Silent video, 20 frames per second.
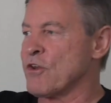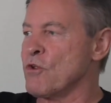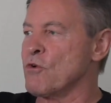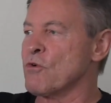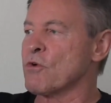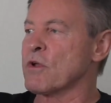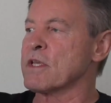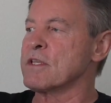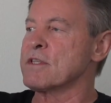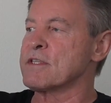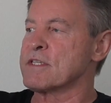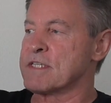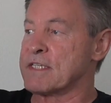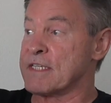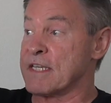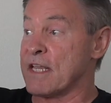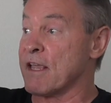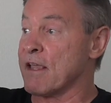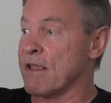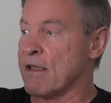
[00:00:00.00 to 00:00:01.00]
And you
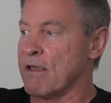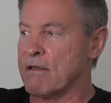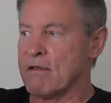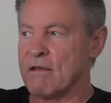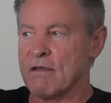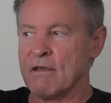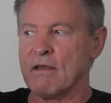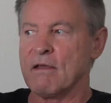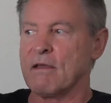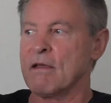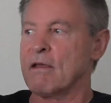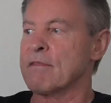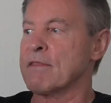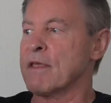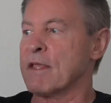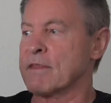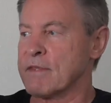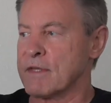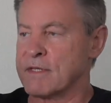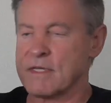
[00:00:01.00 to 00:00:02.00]
can see
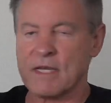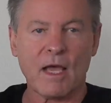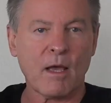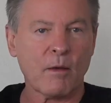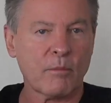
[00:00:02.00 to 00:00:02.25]
that